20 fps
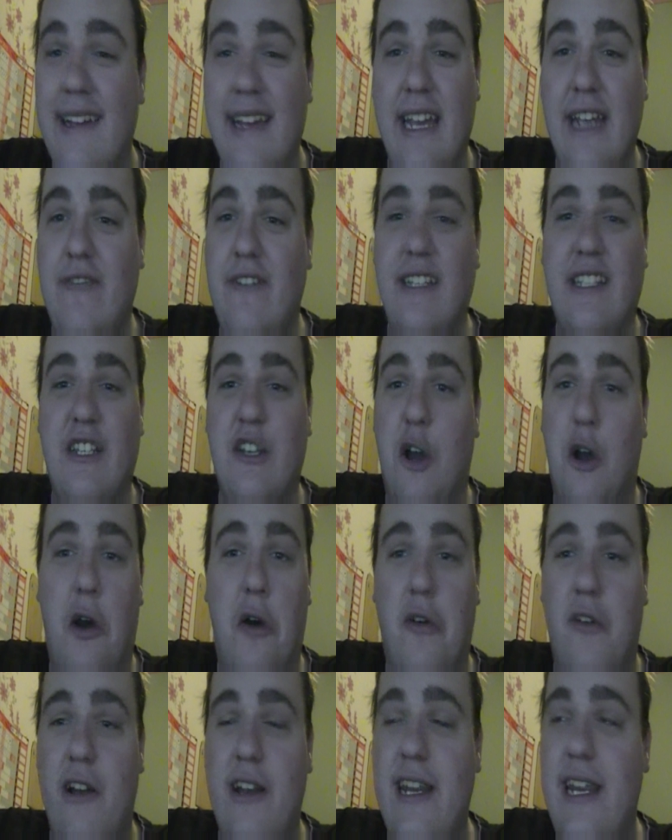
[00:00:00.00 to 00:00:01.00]
if it's not
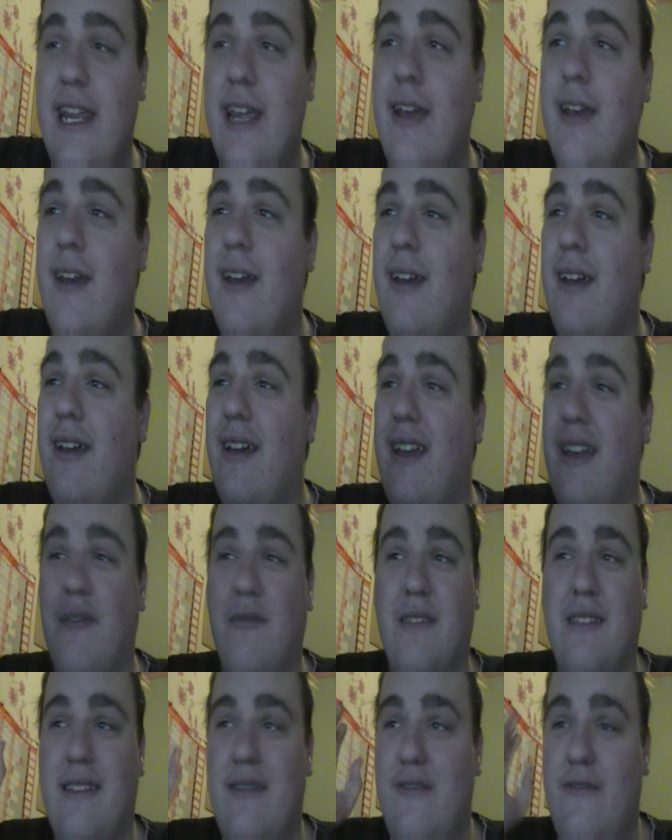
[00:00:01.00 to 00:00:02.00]
already. It
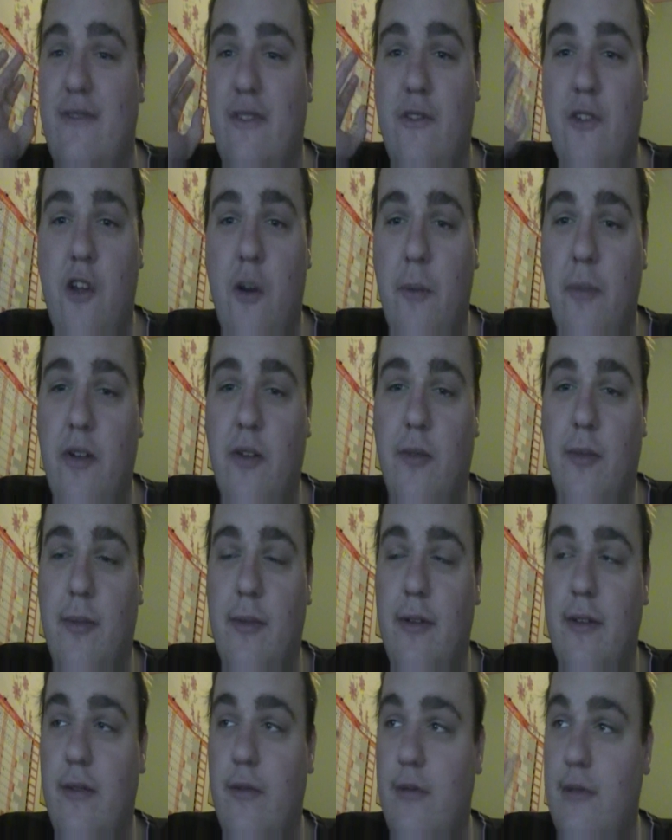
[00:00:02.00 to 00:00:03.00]
was a
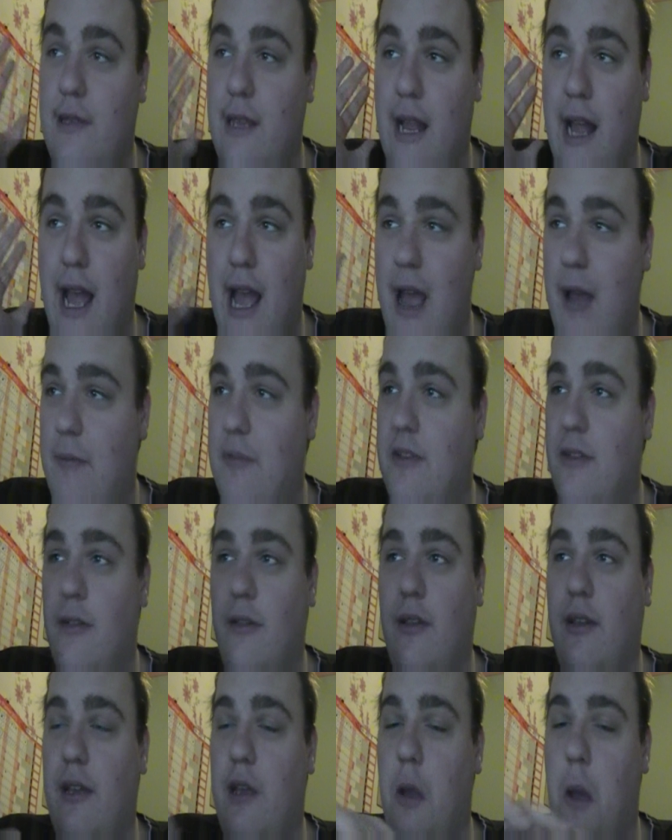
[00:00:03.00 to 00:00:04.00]
phenomenal, it was
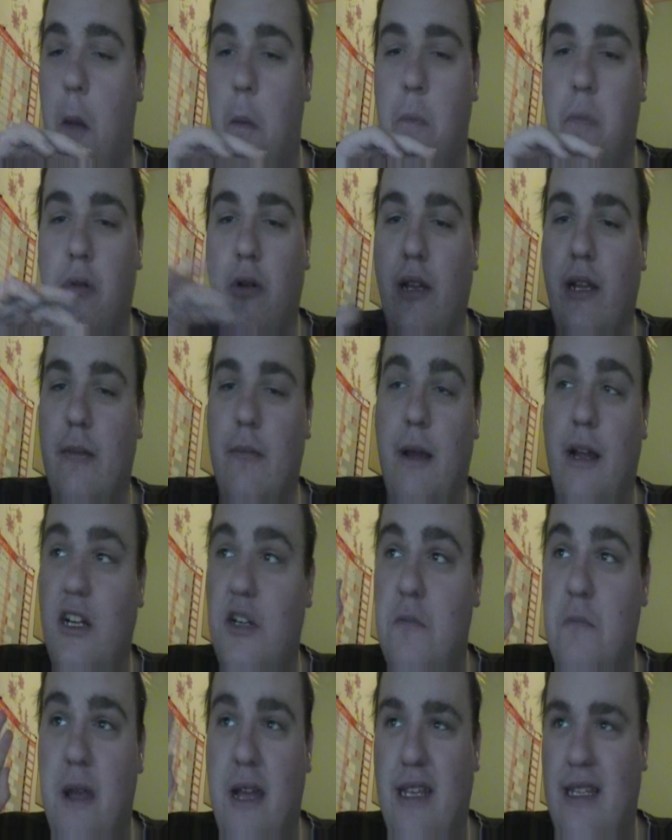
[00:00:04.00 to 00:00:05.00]
absolutely a brilliant
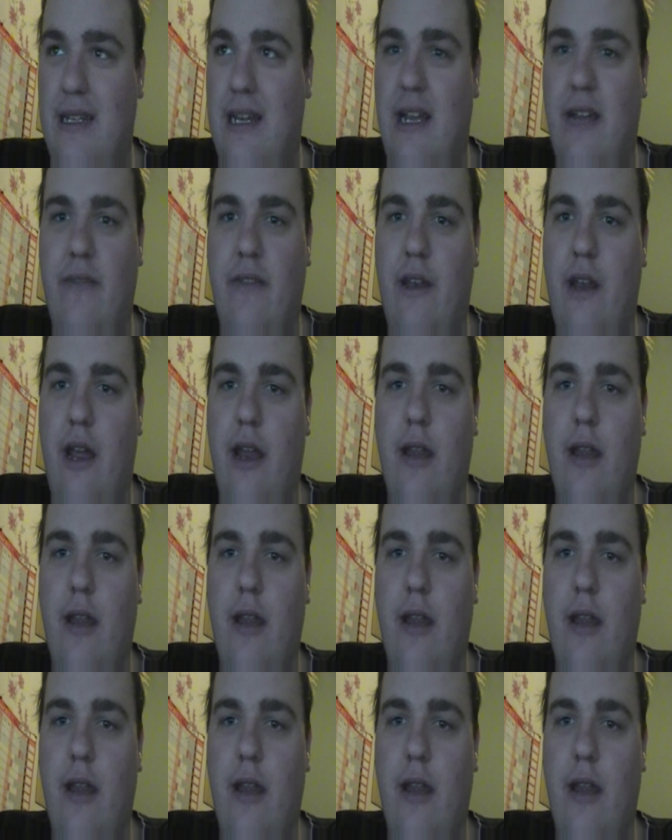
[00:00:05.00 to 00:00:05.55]
match. Best match of the